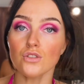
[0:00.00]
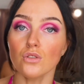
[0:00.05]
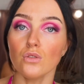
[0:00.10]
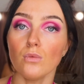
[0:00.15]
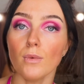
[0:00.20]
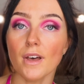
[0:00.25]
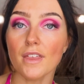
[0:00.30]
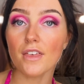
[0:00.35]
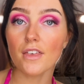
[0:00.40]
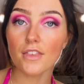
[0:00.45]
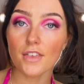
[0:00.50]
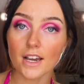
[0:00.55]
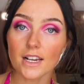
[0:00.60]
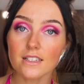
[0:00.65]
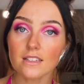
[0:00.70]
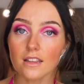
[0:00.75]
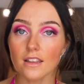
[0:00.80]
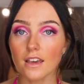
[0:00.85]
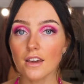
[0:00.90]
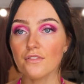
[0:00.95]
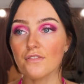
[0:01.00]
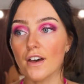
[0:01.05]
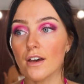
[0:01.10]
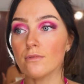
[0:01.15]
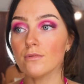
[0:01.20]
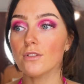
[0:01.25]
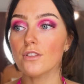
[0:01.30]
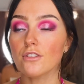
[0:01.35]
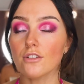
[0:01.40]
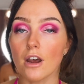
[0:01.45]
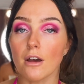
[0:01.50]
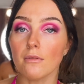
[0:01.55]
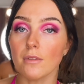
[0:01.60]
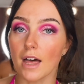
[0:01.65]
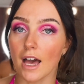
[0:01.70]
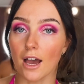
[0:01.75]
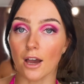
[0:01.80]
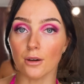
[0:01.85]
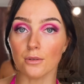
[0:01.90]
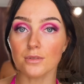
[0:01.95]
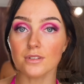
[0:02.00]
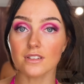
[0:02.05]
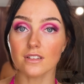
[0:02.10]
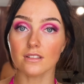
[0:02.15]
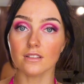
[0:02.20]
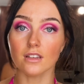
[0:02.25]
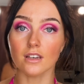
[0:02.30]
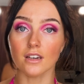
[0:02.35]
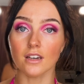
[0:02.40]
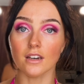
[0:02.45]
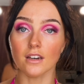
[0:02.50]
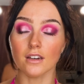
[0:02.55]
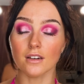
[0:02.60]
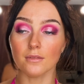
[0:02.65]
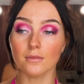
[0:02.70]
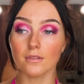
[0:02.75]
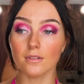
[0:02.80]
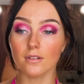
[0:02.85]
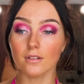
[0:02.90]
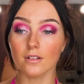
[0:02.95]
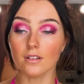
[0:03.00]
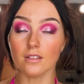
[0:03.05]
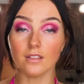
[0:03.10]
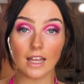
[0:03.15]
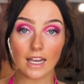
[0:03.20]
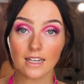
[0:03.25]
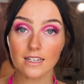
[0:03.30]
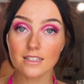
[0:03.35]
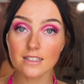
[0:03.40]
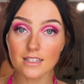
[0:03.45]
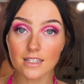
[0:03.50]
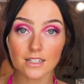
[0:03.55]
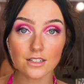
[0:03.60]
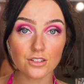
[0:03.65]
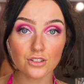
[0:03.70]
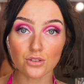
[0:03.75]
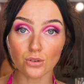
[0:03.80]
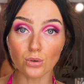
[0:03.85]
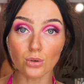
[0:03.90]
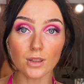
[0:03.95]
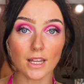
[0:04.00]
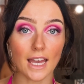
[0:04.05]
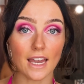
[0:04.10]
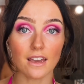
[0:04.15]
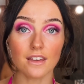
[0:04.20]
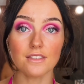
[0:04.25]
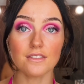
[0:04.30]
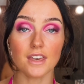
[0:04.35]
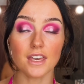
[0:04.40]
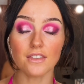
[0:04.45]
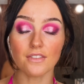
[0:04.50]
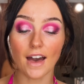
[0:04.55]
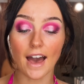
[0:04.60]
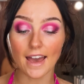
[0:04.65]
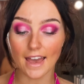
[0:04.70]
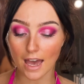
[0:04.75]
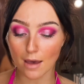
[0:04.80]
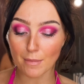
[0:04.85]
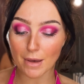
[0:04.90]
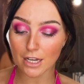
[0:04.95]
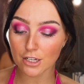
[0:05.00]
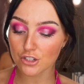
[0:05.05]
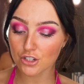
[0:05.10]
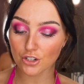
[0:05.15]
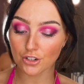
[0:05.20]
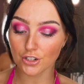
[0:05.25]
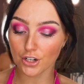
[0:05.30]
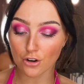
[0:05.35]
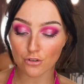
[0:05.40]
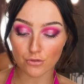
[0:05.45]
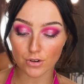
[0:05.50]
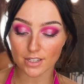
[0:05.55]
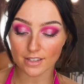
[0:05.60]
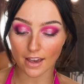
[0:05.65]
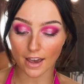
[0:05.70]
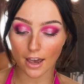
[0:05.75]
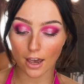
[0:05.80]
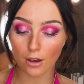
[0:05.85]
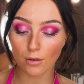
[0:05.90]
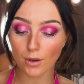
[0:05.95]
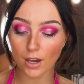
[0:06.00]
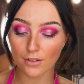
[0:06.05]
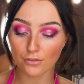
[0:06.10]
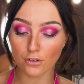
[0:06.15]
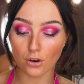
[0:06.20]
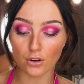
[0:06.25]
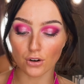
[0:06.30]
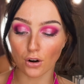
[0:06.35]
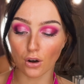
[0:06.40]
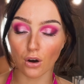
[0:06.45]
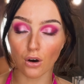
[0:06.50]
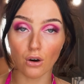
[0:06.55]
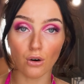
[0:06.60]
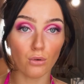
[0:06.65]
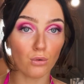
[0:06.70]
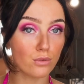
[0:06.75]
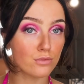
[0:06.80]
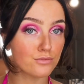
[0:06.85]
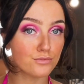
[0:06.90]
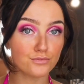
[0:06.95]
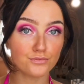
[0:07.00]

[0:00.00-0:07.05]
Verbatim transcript: So with the things that they found throughout the house, the list is so lengthy that I am actually going to read it out. I've got it all